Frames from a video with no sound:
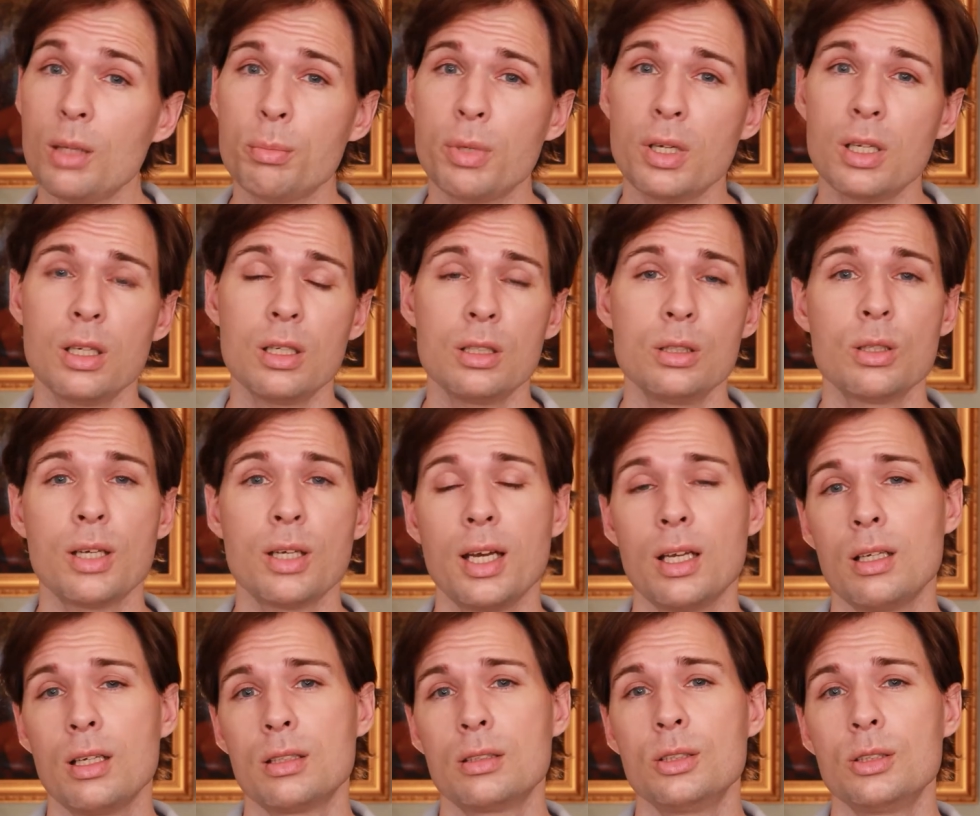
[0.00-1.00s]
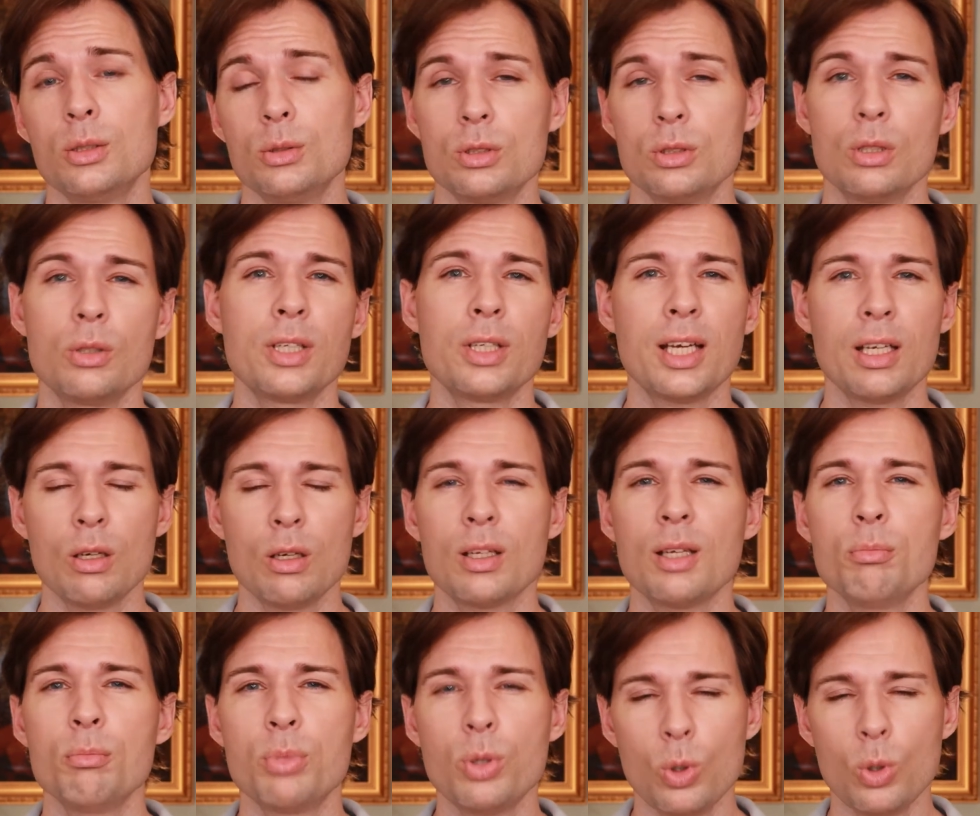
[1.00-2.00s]
but you cannot use it, or you cannot
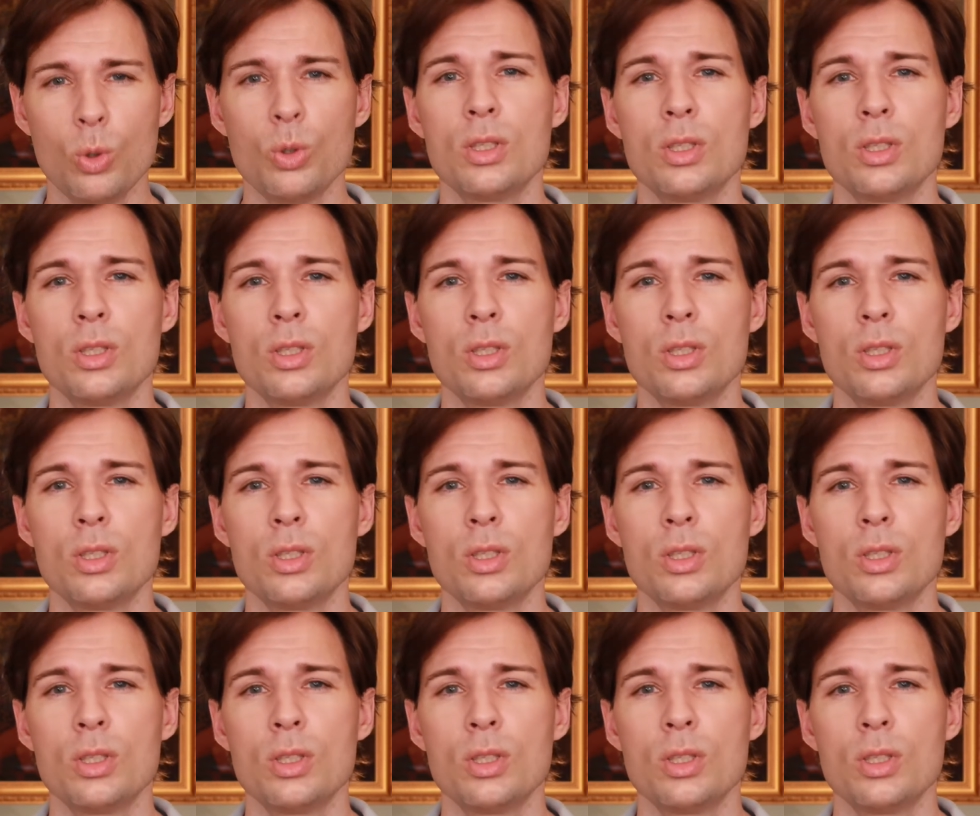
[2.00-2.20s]
import